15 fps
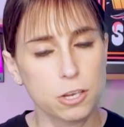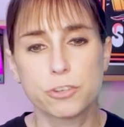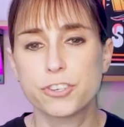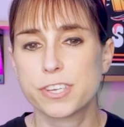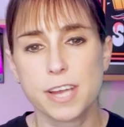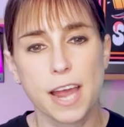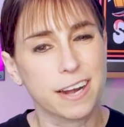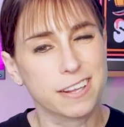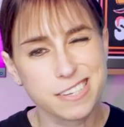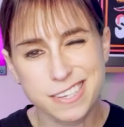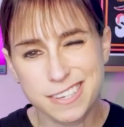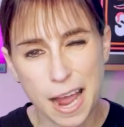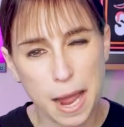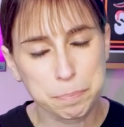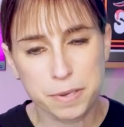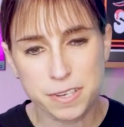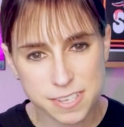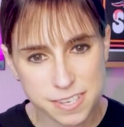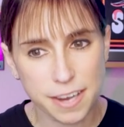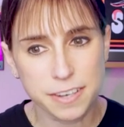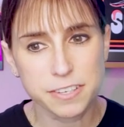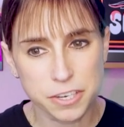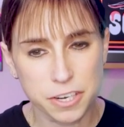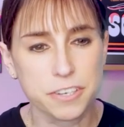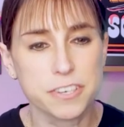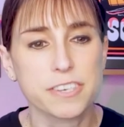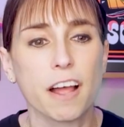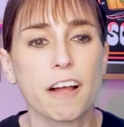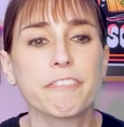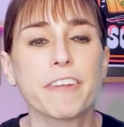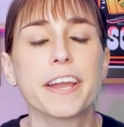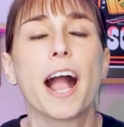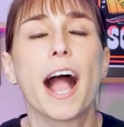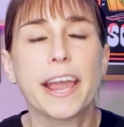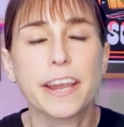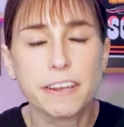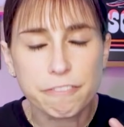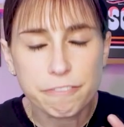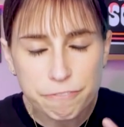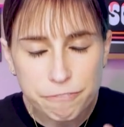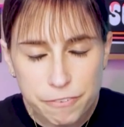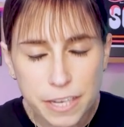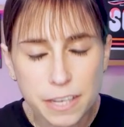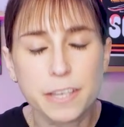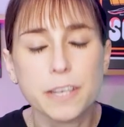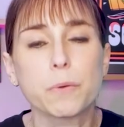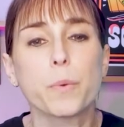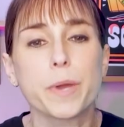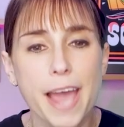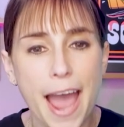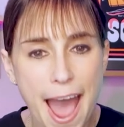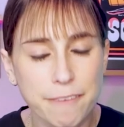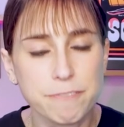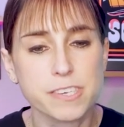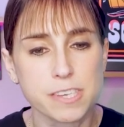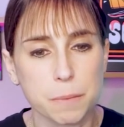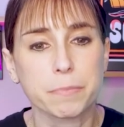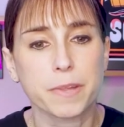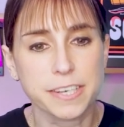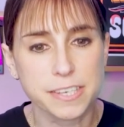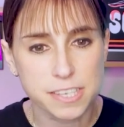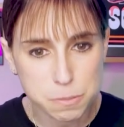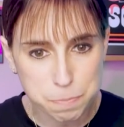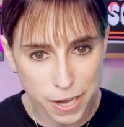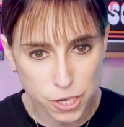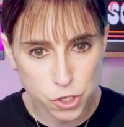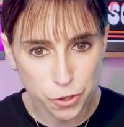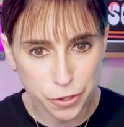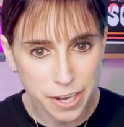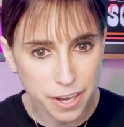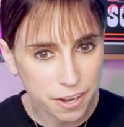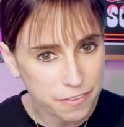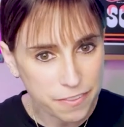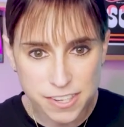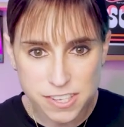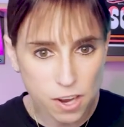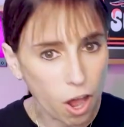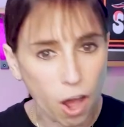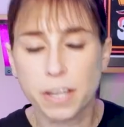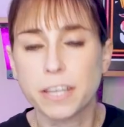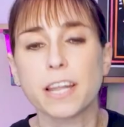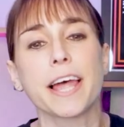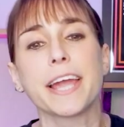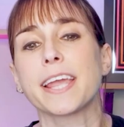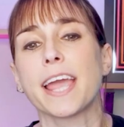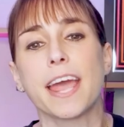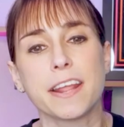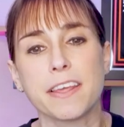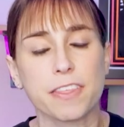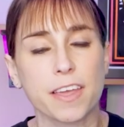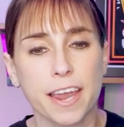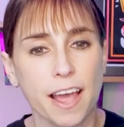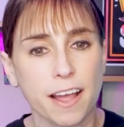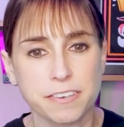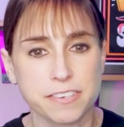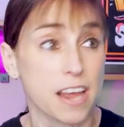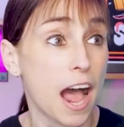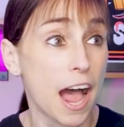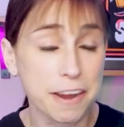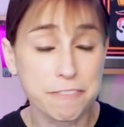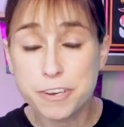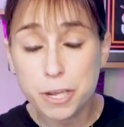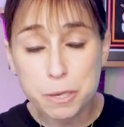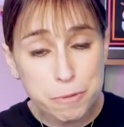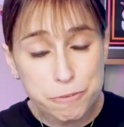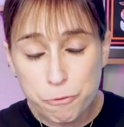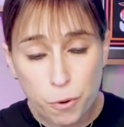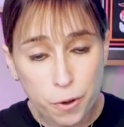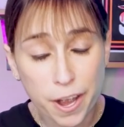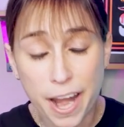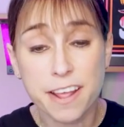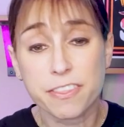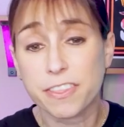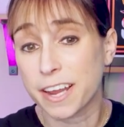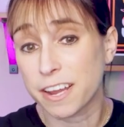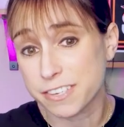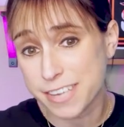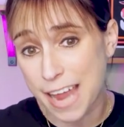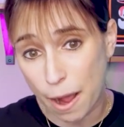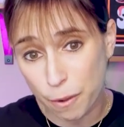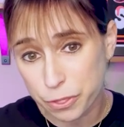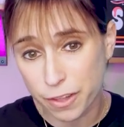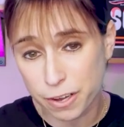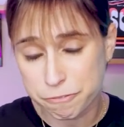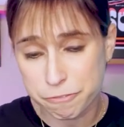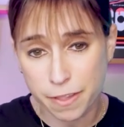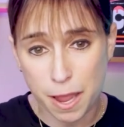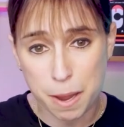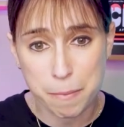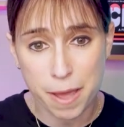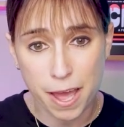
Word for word: you just kind of stopped and said to yourself, like, I can feel it. We have something special here that's unlike anything else I've done before or anything else out there for that